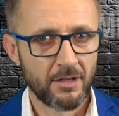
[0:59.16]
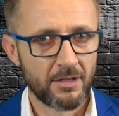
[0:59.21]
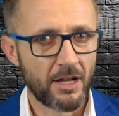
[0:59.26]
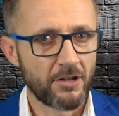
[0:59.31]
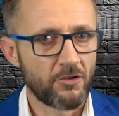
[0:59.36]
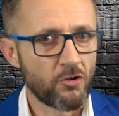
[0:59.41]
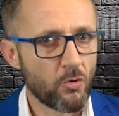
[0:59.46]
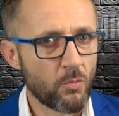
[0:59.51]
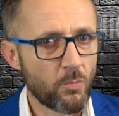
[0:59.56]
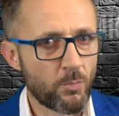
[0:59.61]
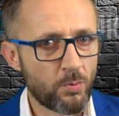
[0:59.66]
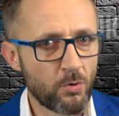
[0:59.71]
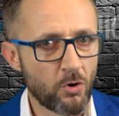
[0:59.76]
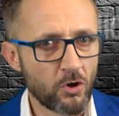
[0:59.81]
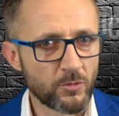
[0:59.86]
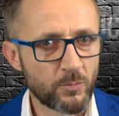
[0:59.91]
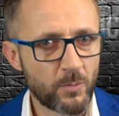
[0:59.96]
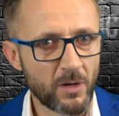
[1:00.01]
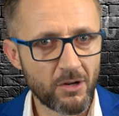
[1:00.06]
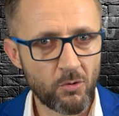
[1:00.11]
that your
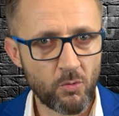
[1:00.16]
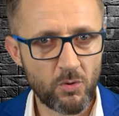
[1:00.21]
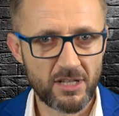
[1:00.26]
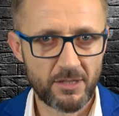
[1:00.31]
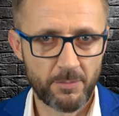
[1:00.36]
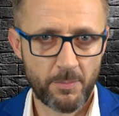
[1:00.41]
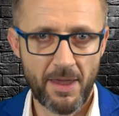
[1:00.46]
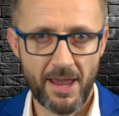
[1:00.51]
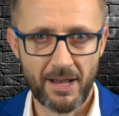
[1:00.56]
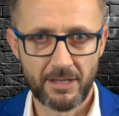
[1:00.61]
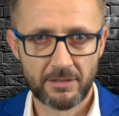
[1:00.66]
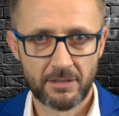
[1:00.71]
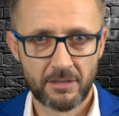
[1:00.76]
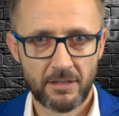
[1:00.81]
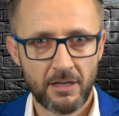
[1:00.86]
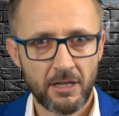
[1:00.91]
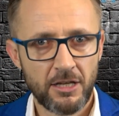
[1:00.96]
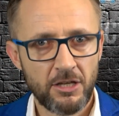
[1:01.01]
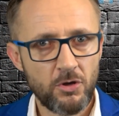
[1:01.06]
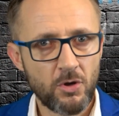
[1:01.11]
prospect respects,
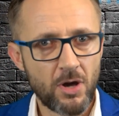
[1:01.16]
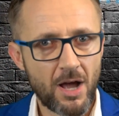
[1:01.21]
you